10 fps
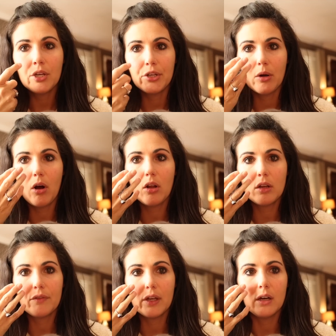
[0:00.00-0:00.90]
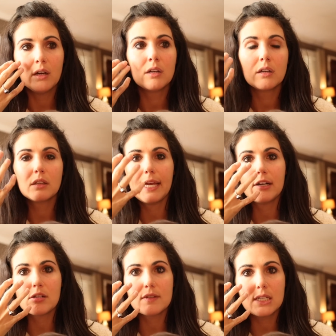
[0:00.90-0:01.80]
you know, all of the
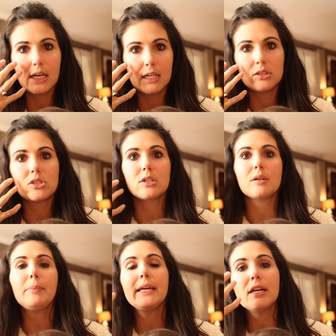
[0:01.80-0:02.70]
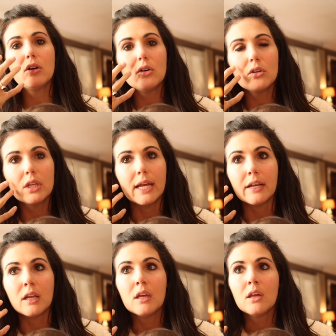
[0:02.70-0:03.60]
layers of skin start to peel, and